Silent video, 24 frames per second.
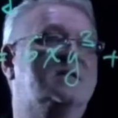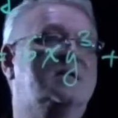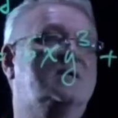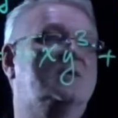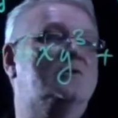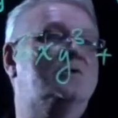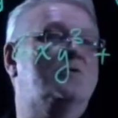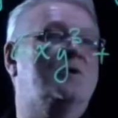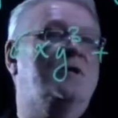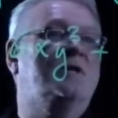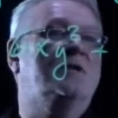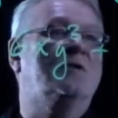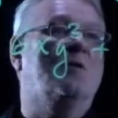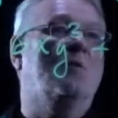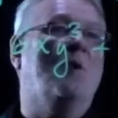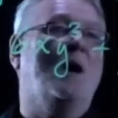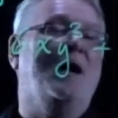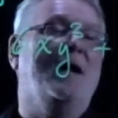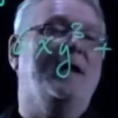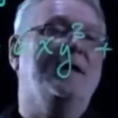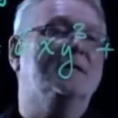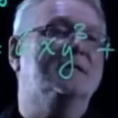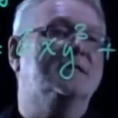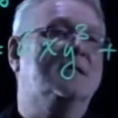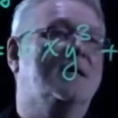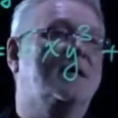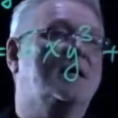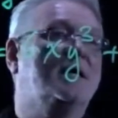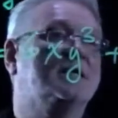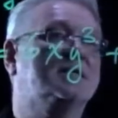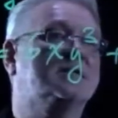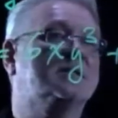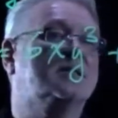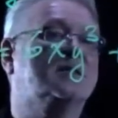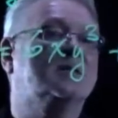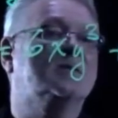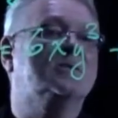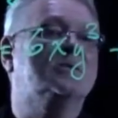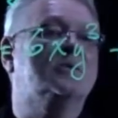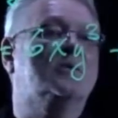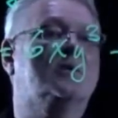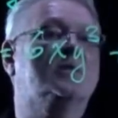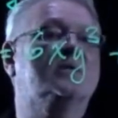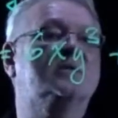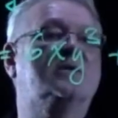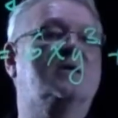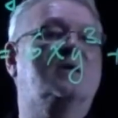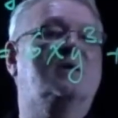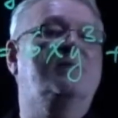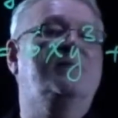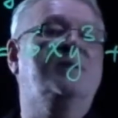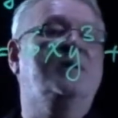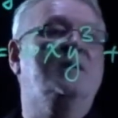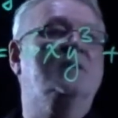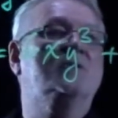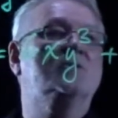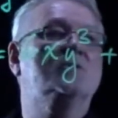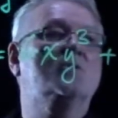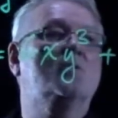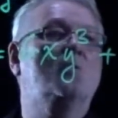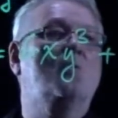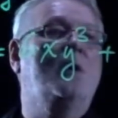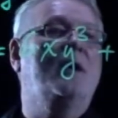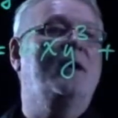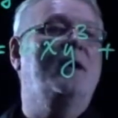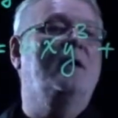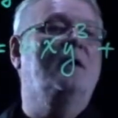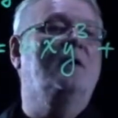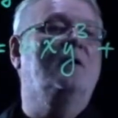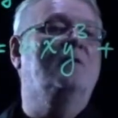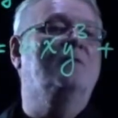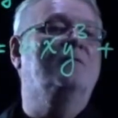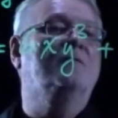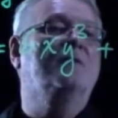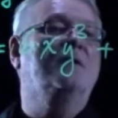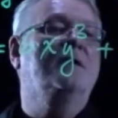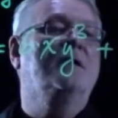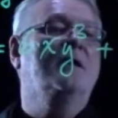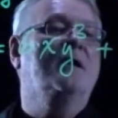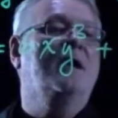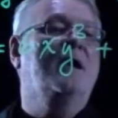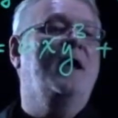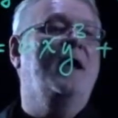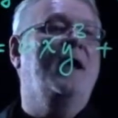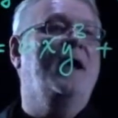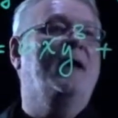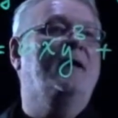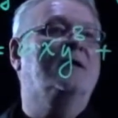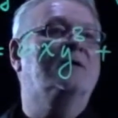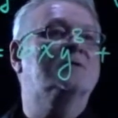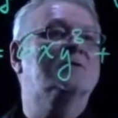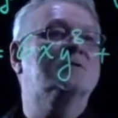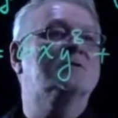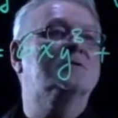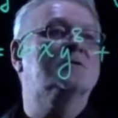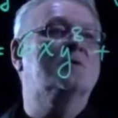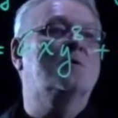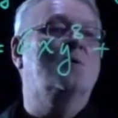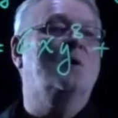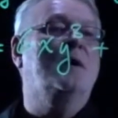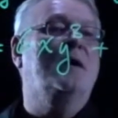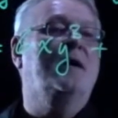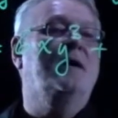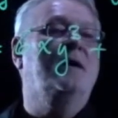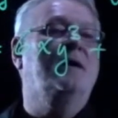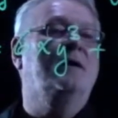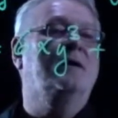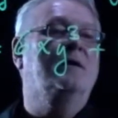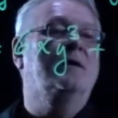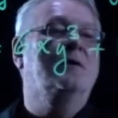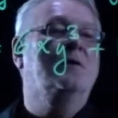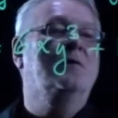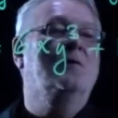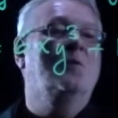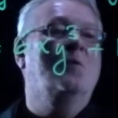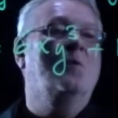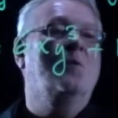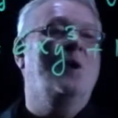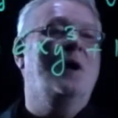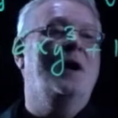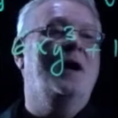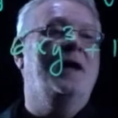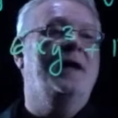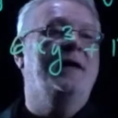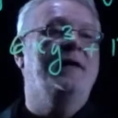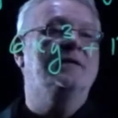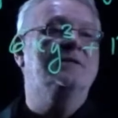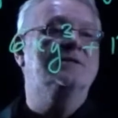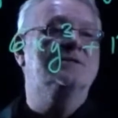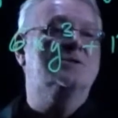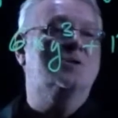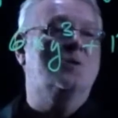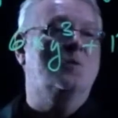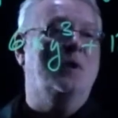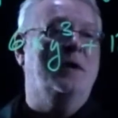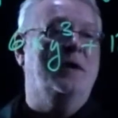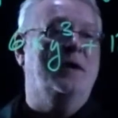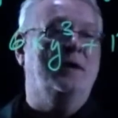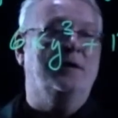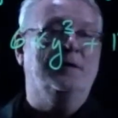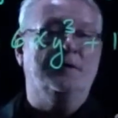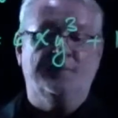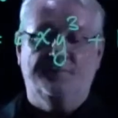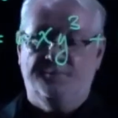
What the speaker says: to treat the y as constant, so it's going to be 12x squared y squared.